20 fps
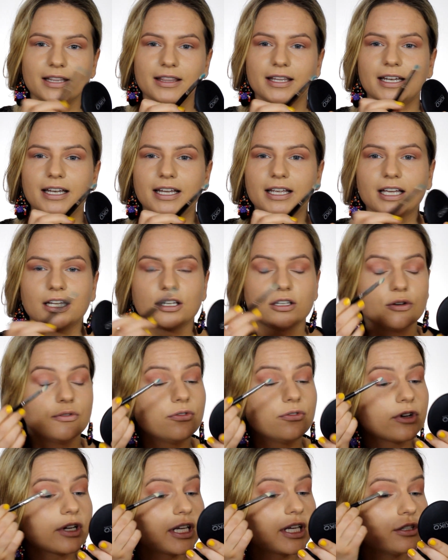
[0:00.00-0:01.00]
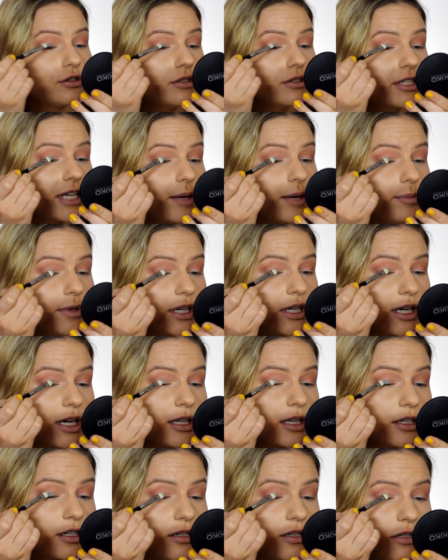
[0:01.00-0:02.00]
Then again, don't forget to tap the
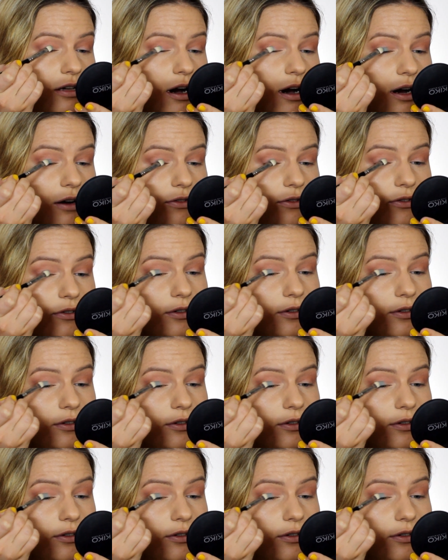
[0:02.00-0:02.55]
colors off.